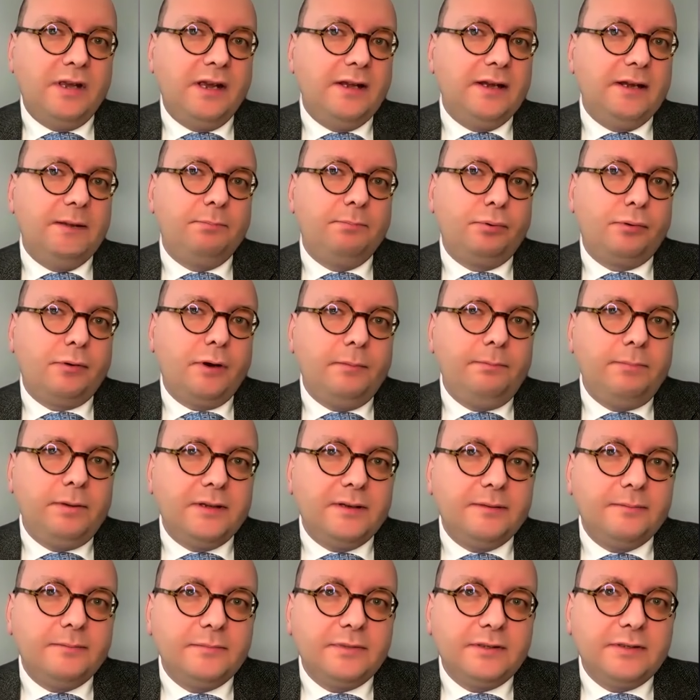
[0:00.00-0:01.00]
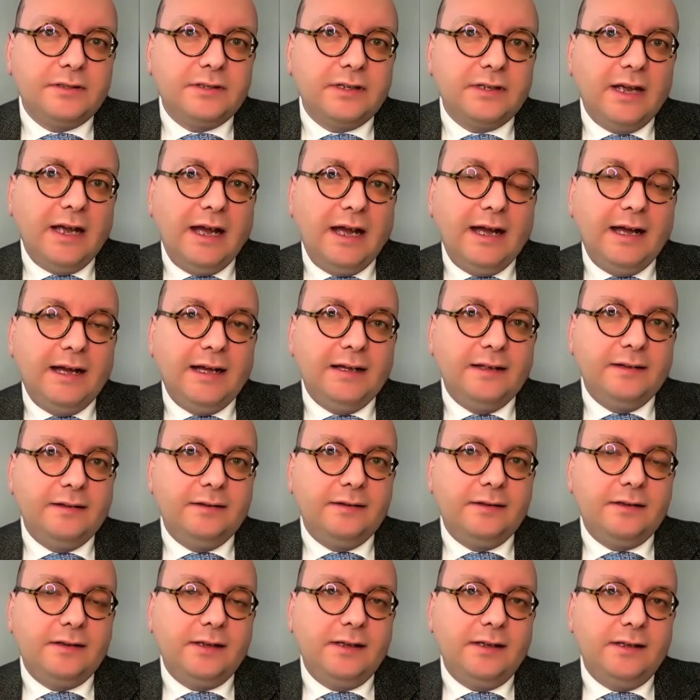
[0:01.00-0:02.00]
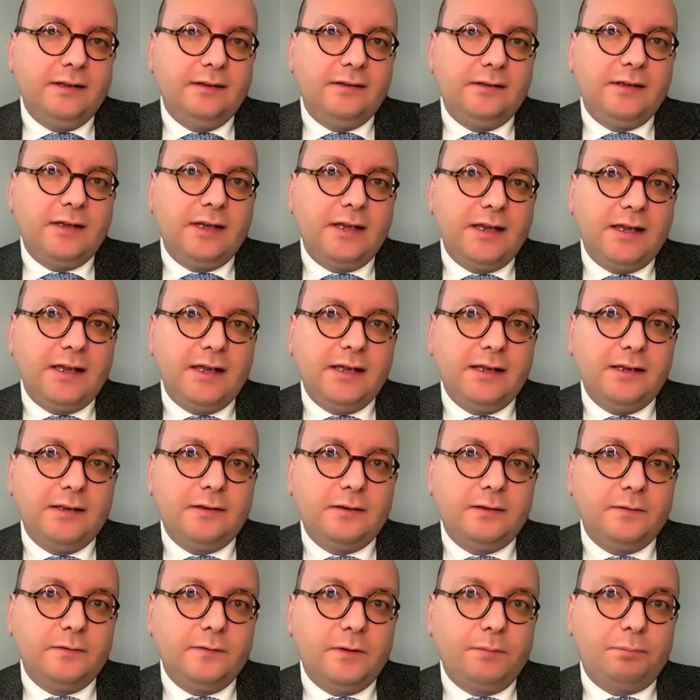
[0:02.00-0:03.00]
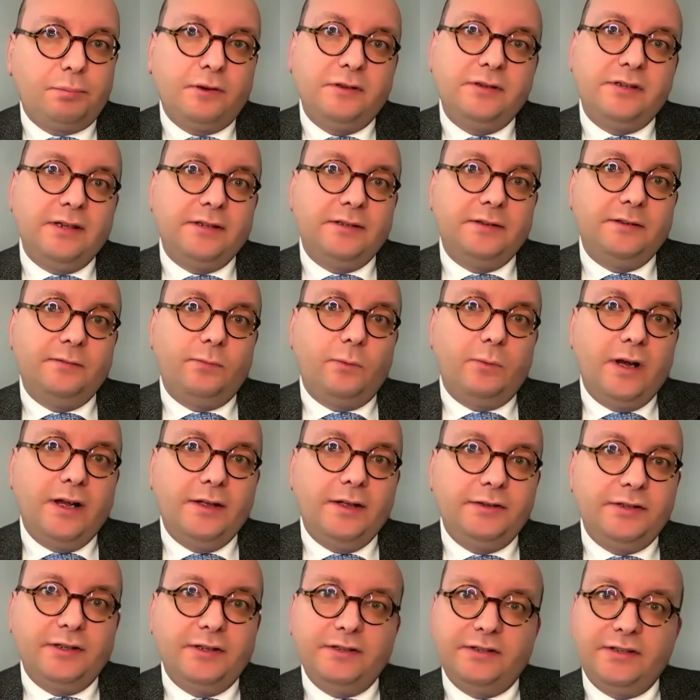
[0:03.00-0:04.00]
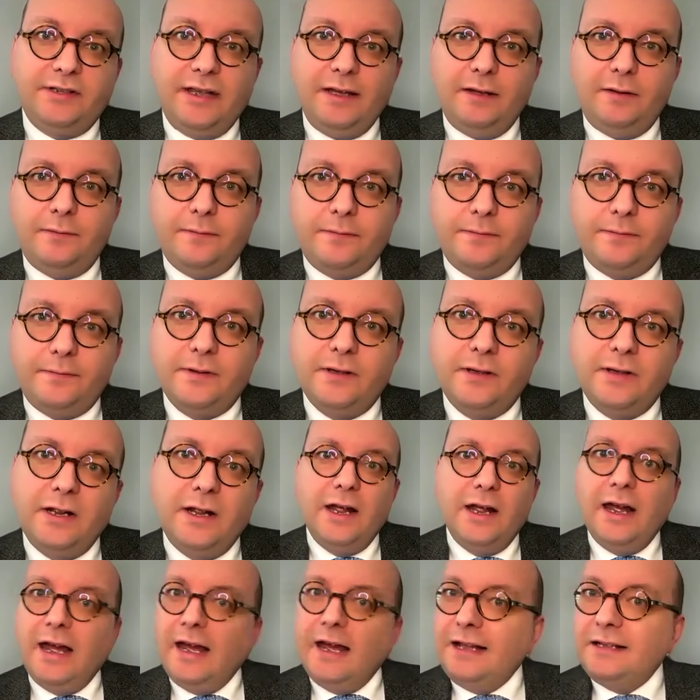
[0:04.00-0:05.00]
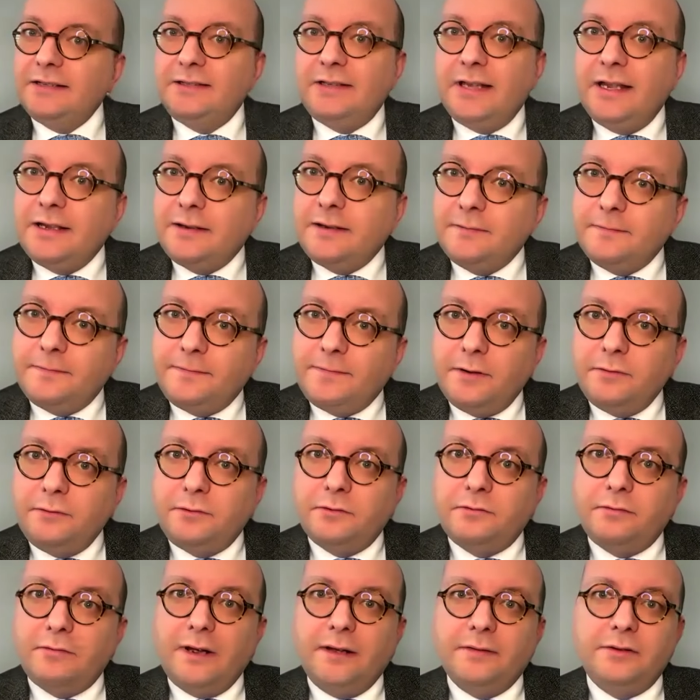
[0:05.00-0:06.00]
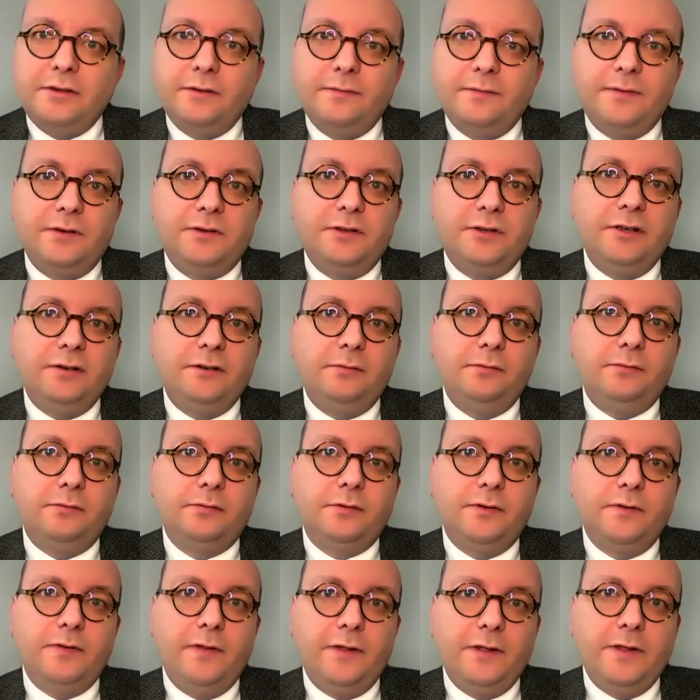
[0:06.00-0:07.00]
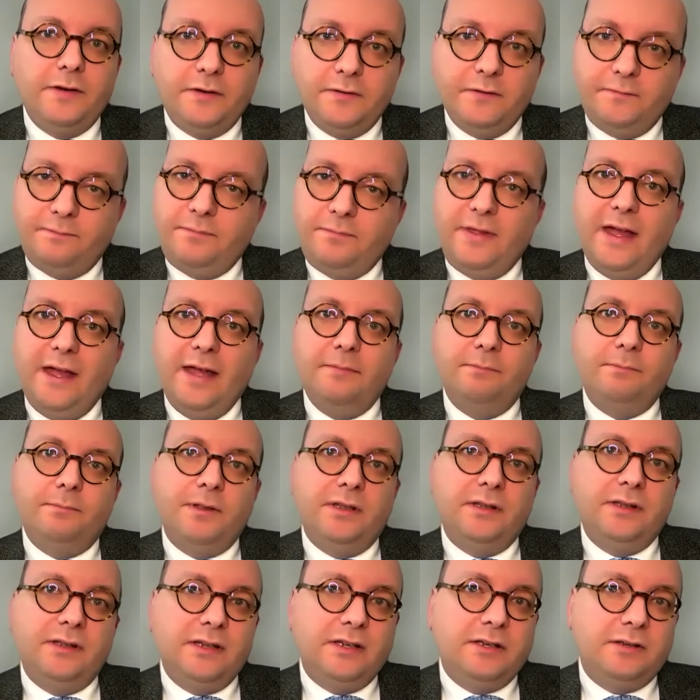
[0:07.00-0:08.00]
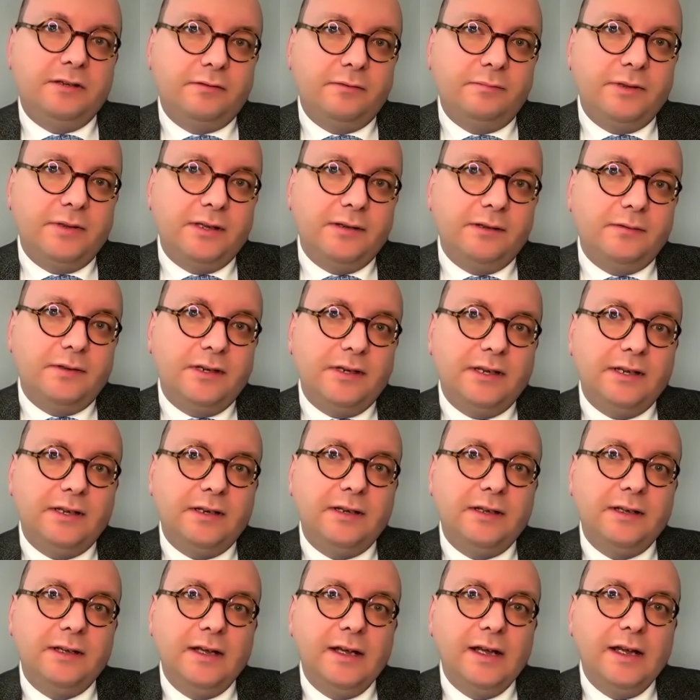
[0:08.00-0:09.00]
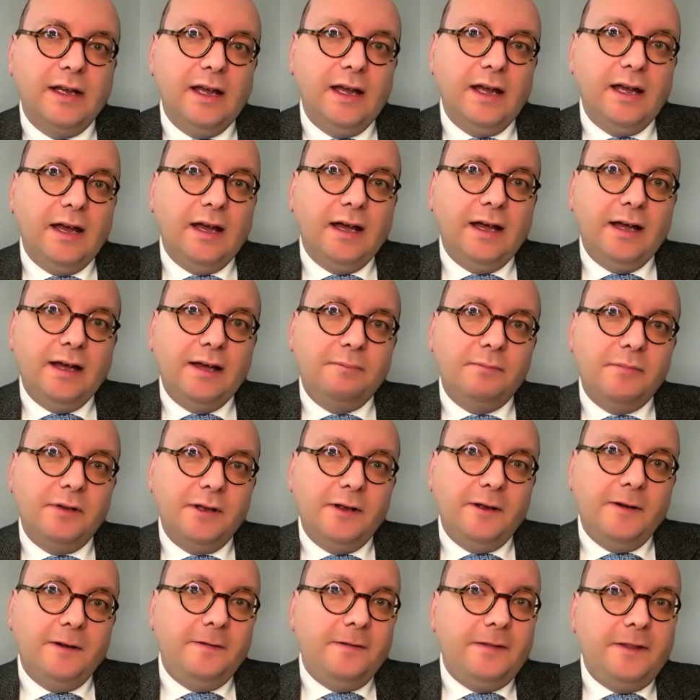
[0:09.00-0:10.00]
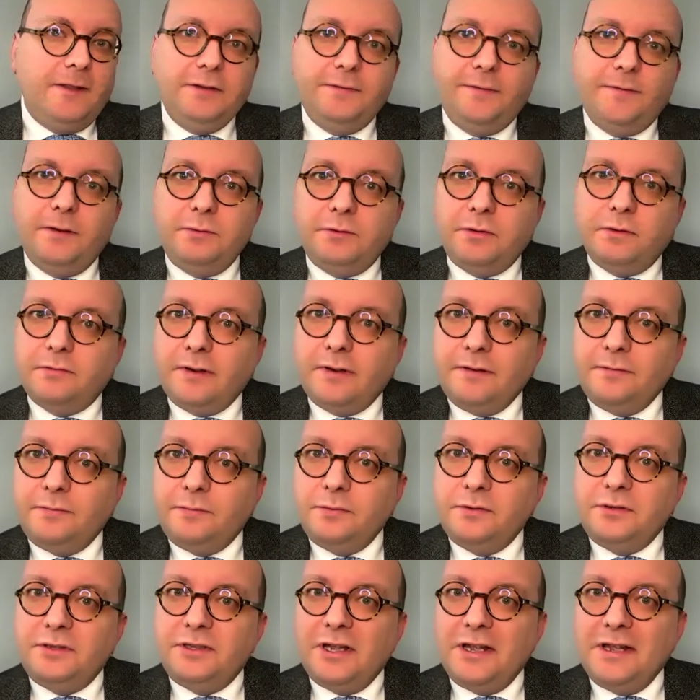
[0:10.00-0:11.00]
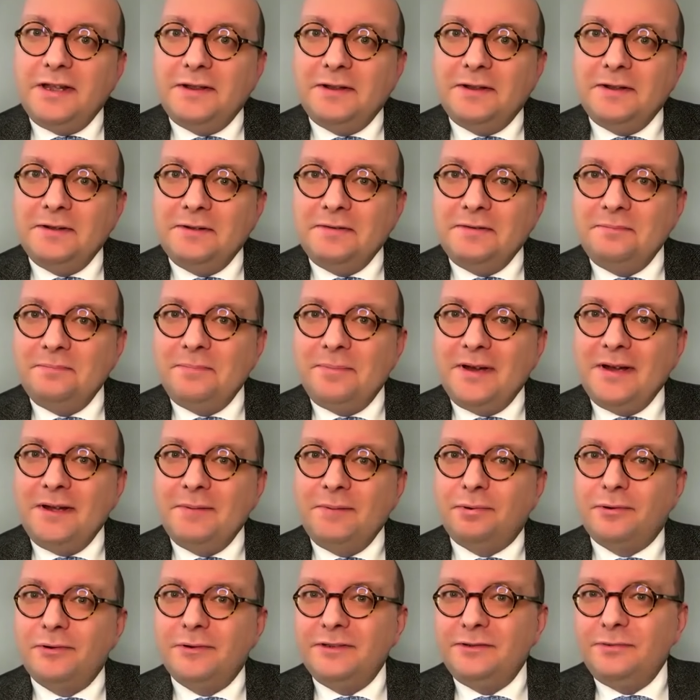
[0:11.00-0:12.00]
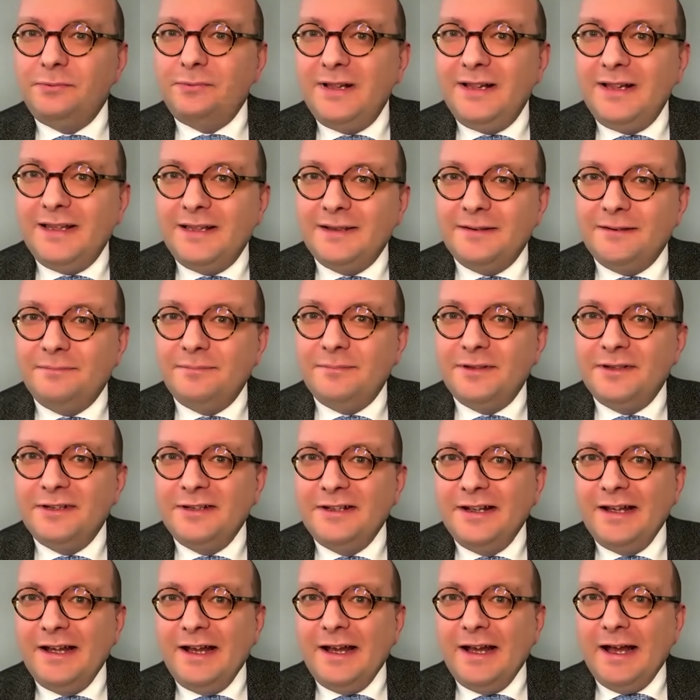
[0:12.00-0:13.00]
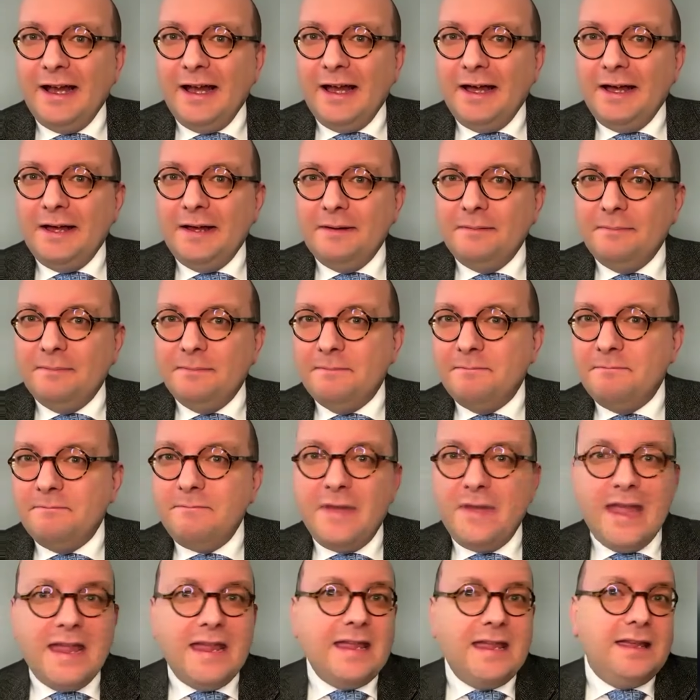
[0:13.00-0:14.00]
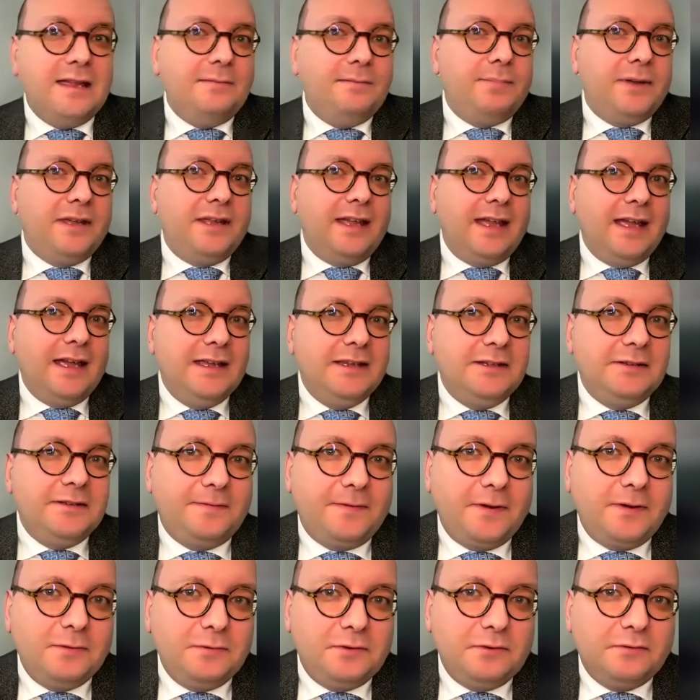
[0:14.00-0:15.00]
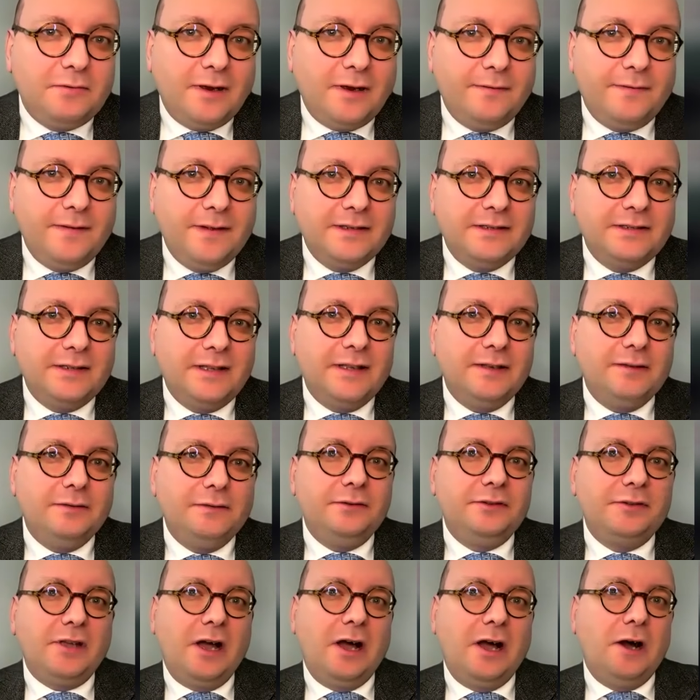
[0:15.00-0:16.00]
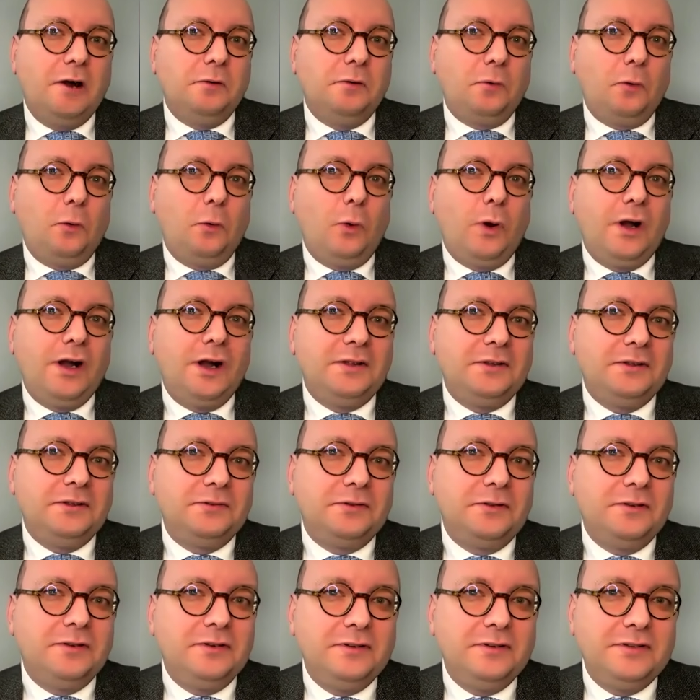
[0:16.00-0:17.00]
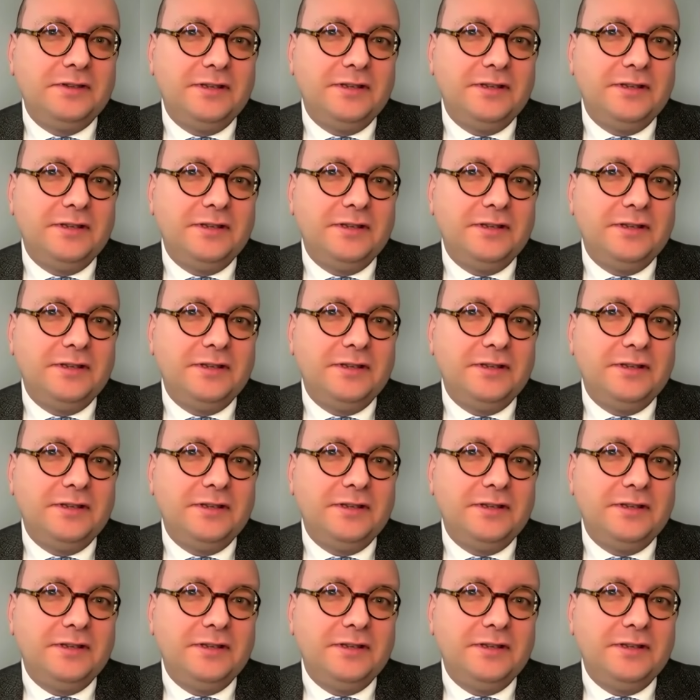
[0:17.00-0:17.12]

any problems and indeed the Princess of Wales herself has taken photographs of her children that have then been distributed. Um, this photograph was taken by Prince William. Um, maybe his photographic skills aren't quite as good as